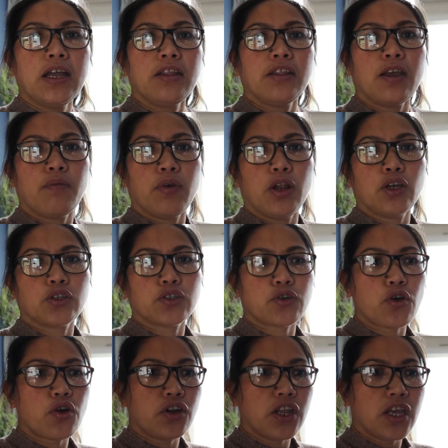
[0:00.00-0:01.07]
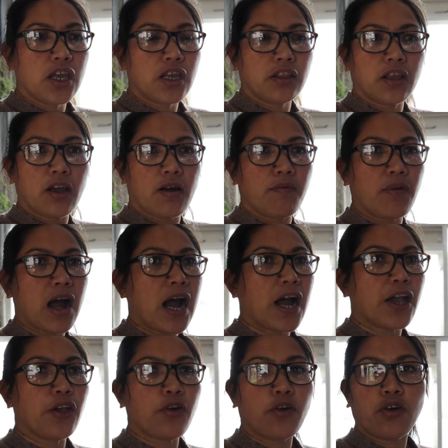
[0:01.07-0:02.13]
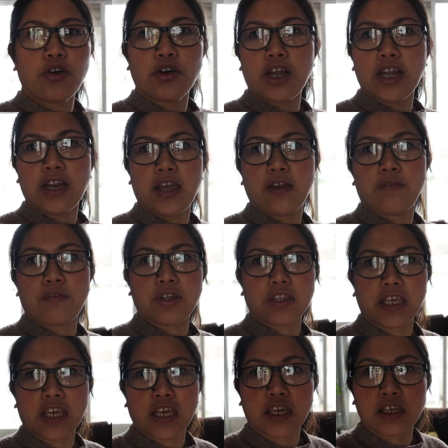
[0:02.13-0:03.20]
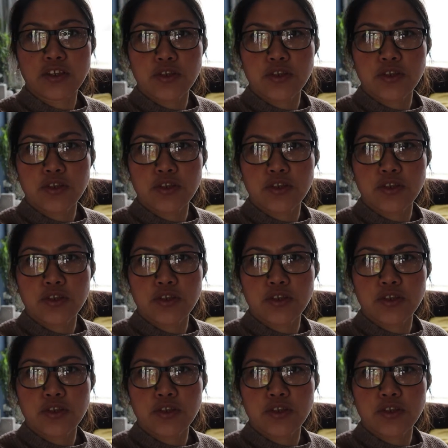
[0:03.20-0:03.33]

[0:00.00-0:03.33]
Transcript: they have electronic, they have iron and everything.